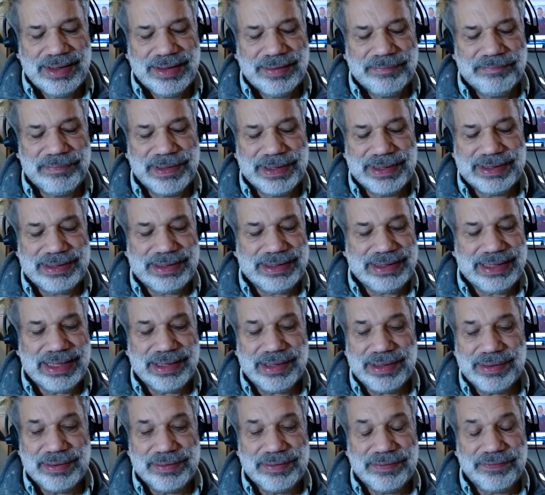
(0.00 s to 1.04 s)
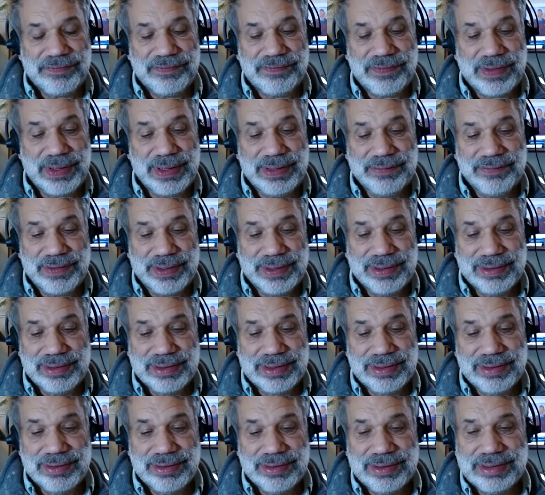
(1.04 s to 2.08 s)
but yeah, very very
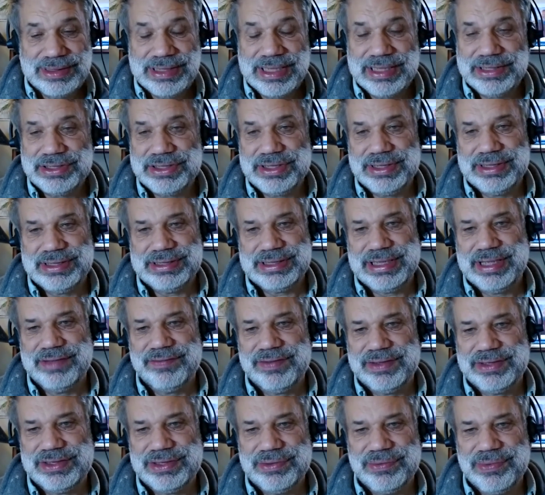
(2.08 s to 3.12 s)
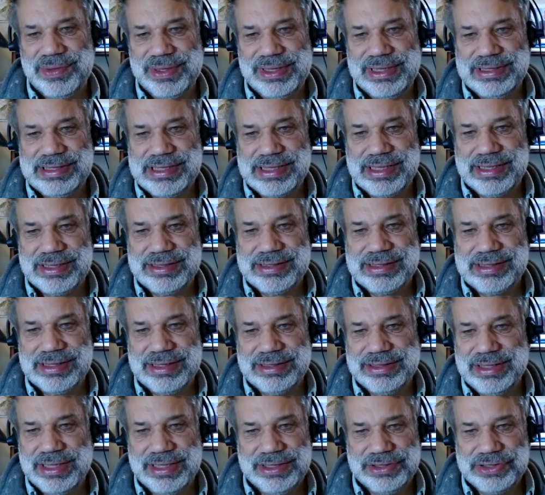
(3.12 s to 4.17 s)
little attention is given to what he says
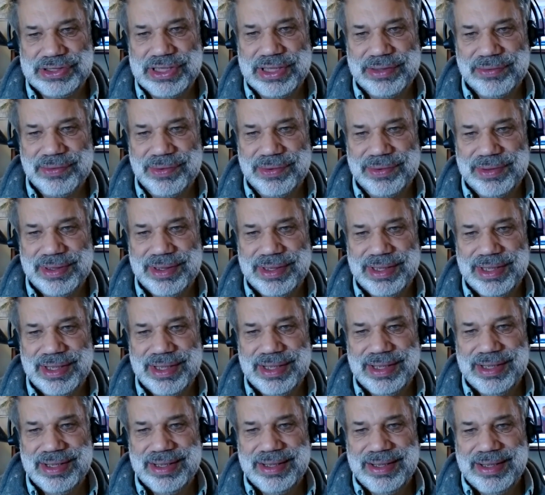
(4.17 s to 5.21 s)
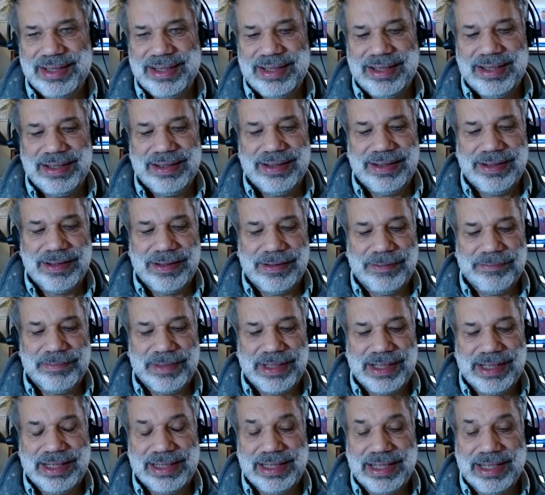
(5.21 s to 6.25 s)
in general.
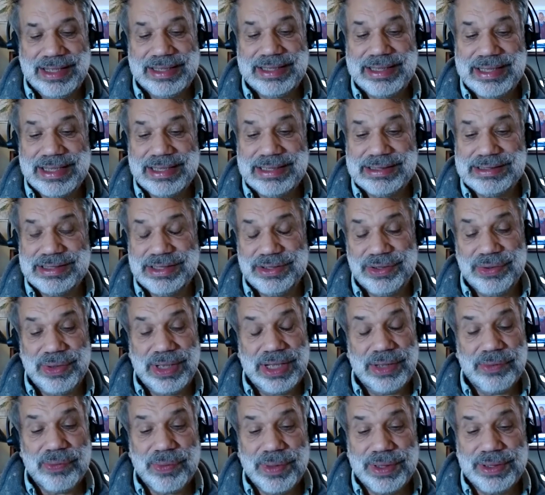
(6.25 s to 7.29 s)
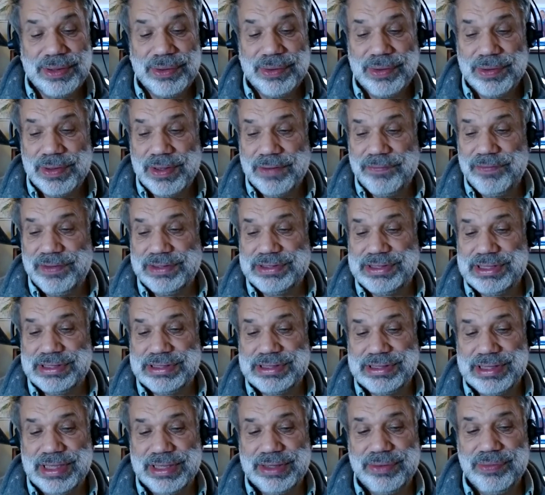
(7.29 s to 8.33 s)
I guess, I wonder if it's
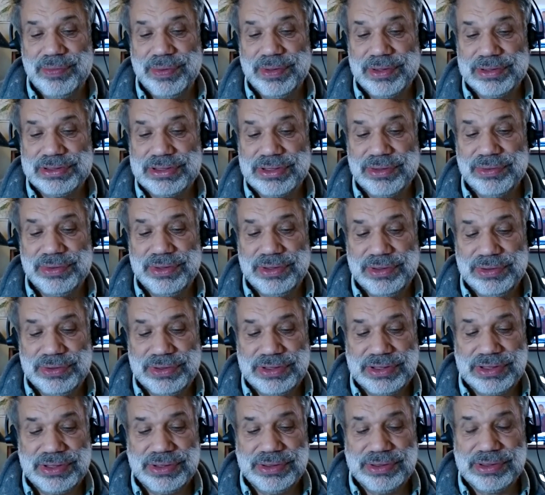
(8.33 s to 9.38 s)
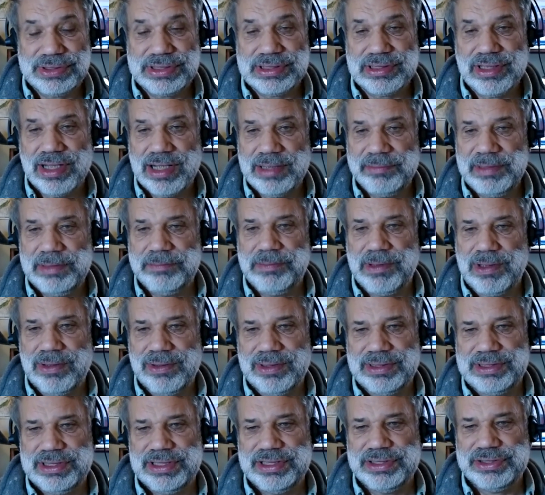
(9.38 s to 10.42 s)
just like we're so used to slimy
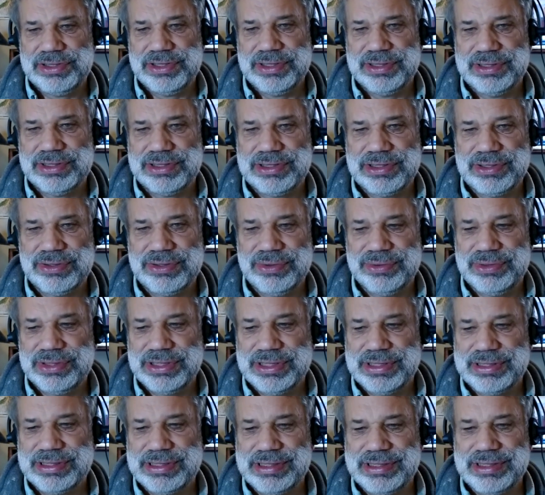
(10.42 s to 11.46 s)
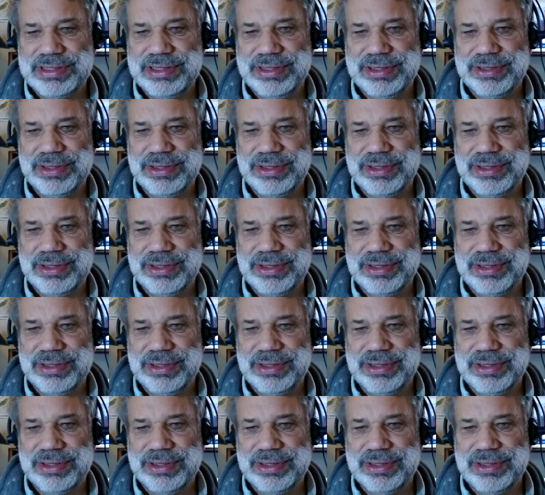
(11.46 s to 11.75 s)
politicians who just,